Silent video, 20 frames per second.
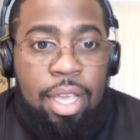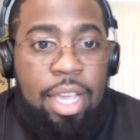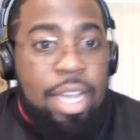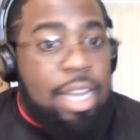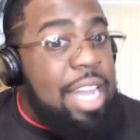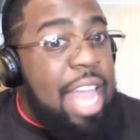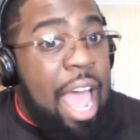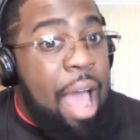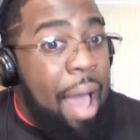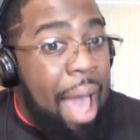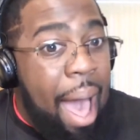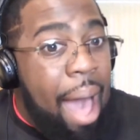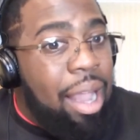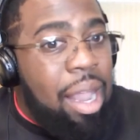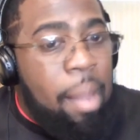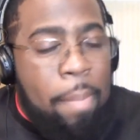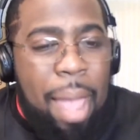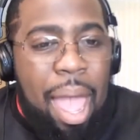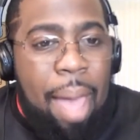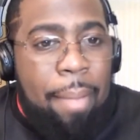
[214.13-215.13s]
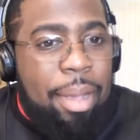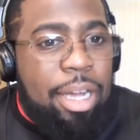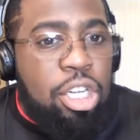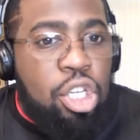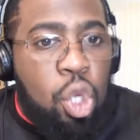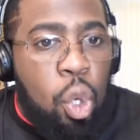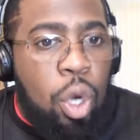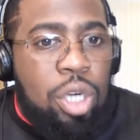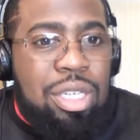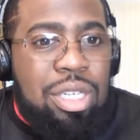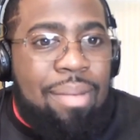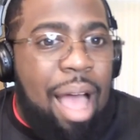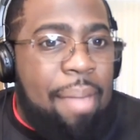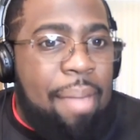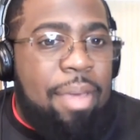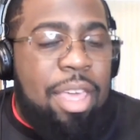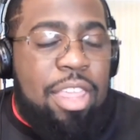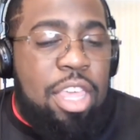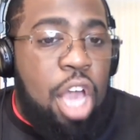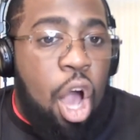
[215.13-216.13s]
Now, Alabama and Georgia might
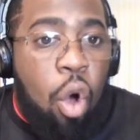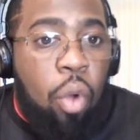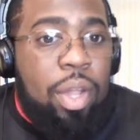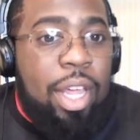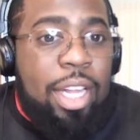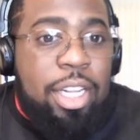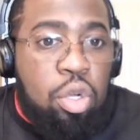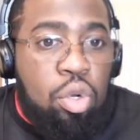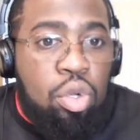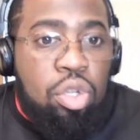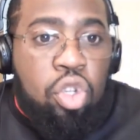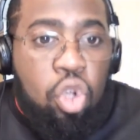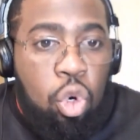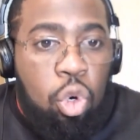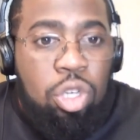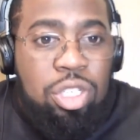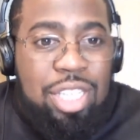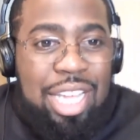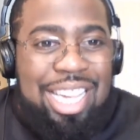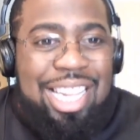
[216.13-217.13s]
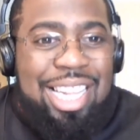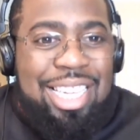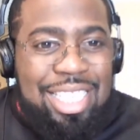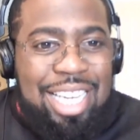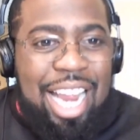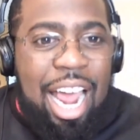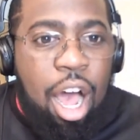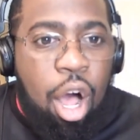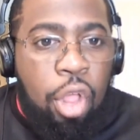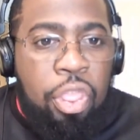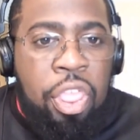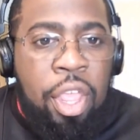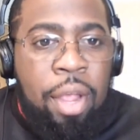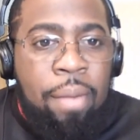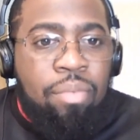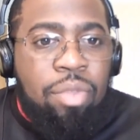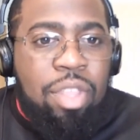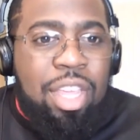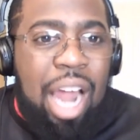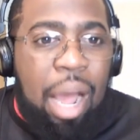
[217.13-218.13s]
be the only two schools in the South
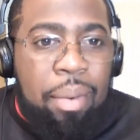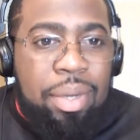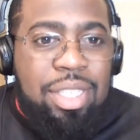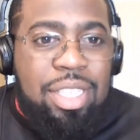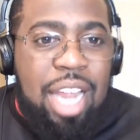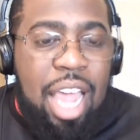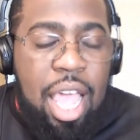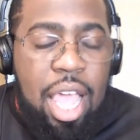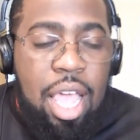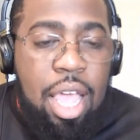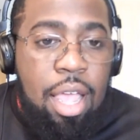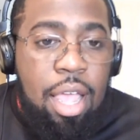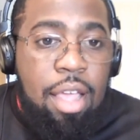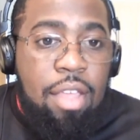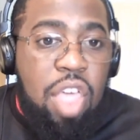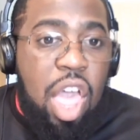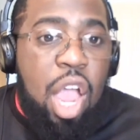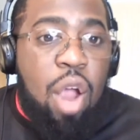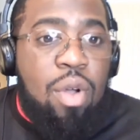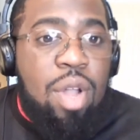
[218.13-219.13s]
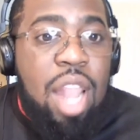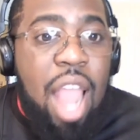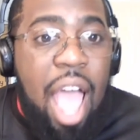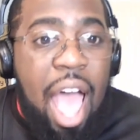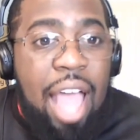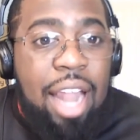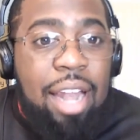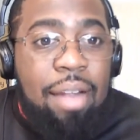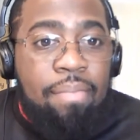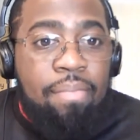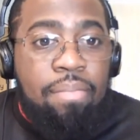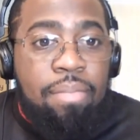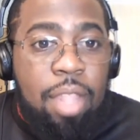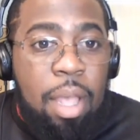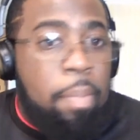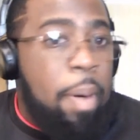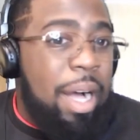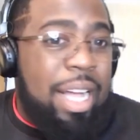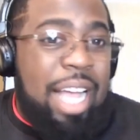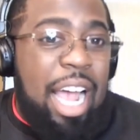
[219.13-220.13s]
that I would say they are not, the
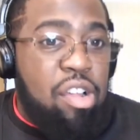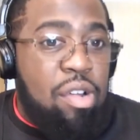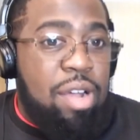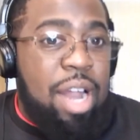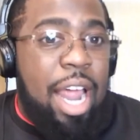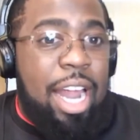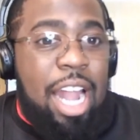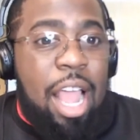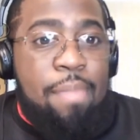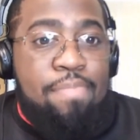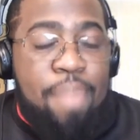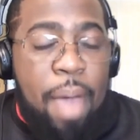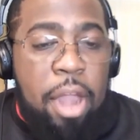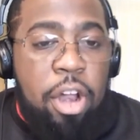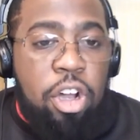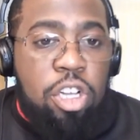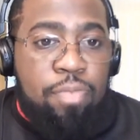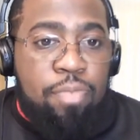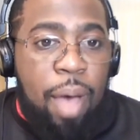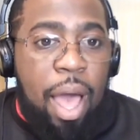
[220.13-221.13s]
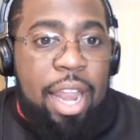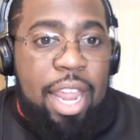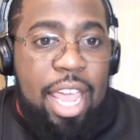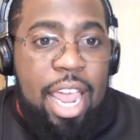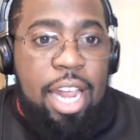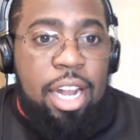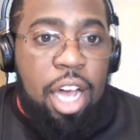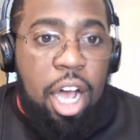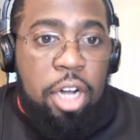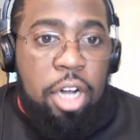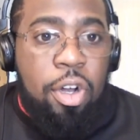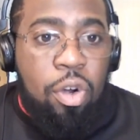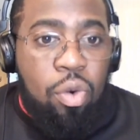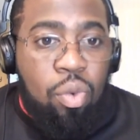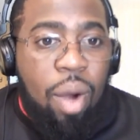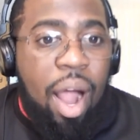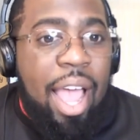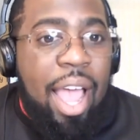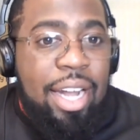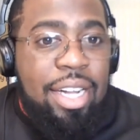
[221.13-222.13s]
Buckeyes are not in a better spot in under
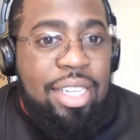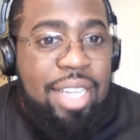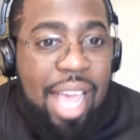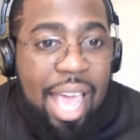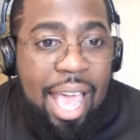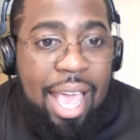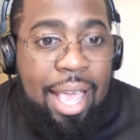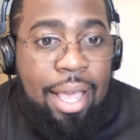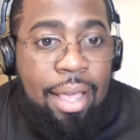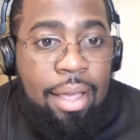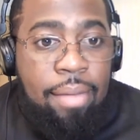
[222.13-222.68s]
Ryan Day.